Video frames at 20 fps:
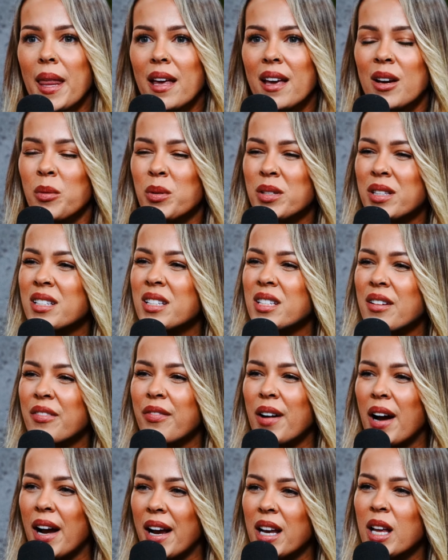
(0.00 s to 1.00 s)
it was a
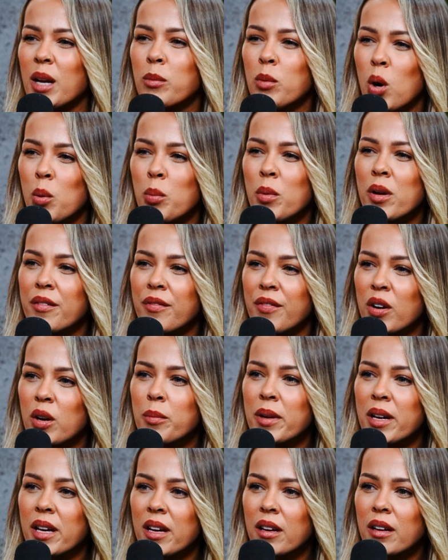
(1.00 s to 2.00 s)
defining moment for
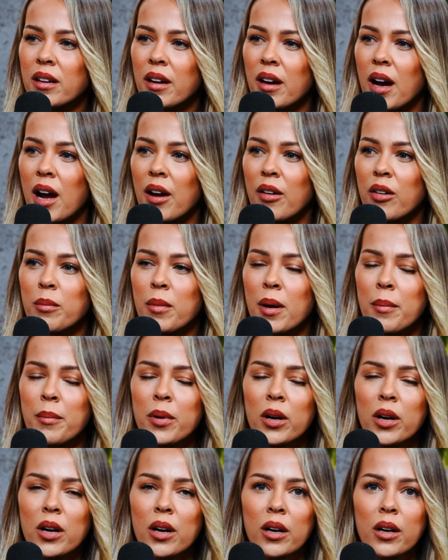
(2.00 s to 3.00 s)
me. I
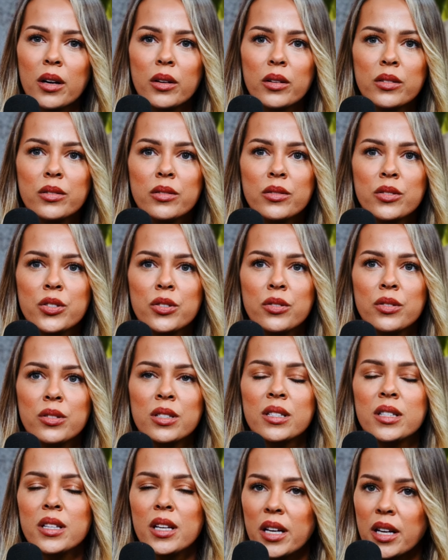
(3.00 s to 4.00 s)
remember
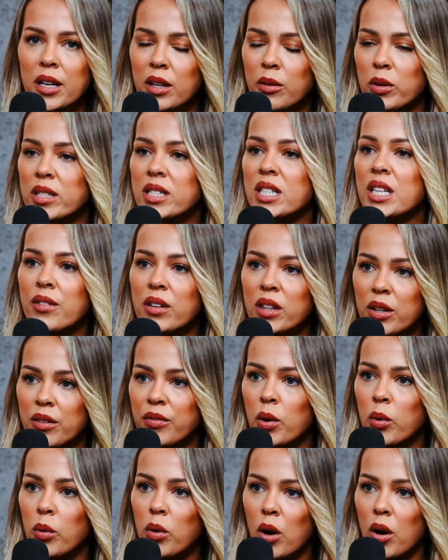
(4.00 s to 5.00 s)
receiving the
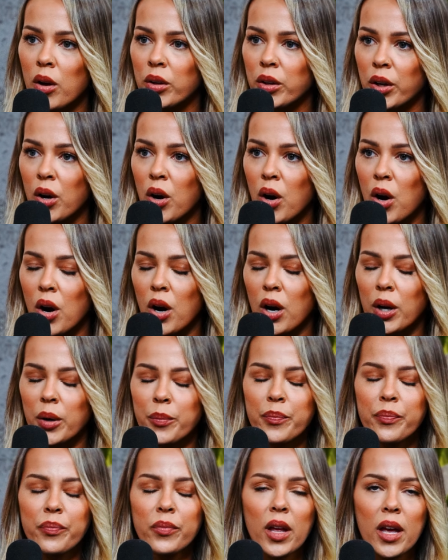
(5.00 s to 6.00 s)
phone call in a
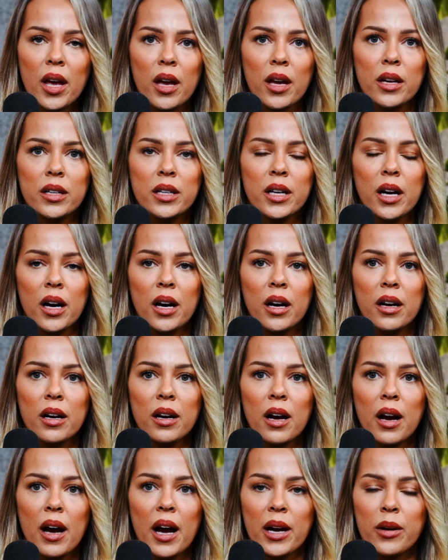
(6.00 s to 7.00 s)
car, and I
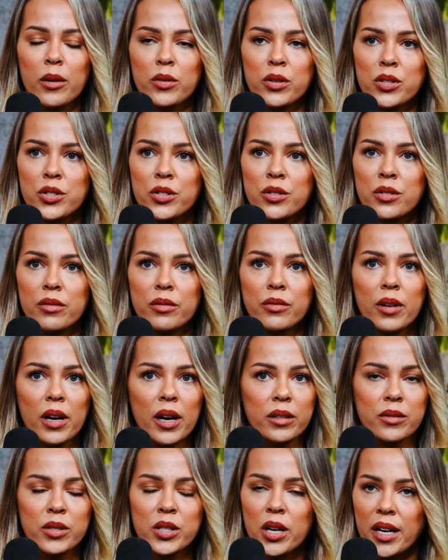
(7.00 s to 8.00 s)

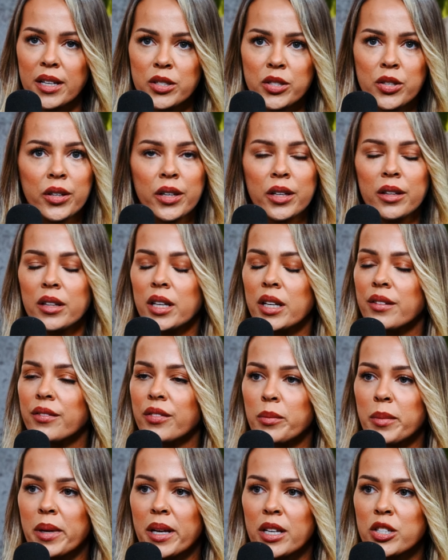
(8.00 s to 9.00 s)
took in the
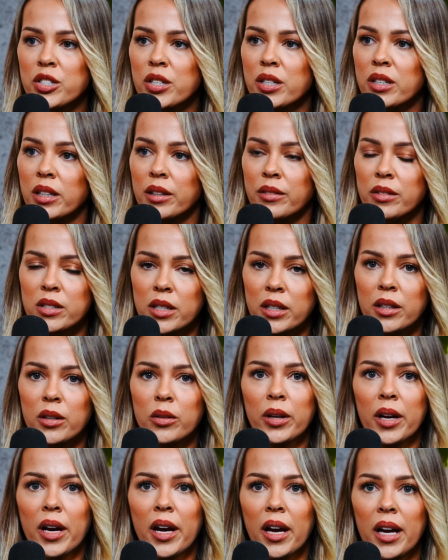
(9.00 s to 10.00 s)
information, and I was like,
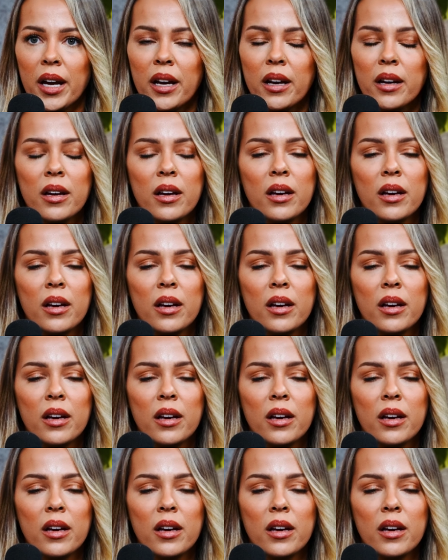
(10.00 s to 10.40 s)
okay.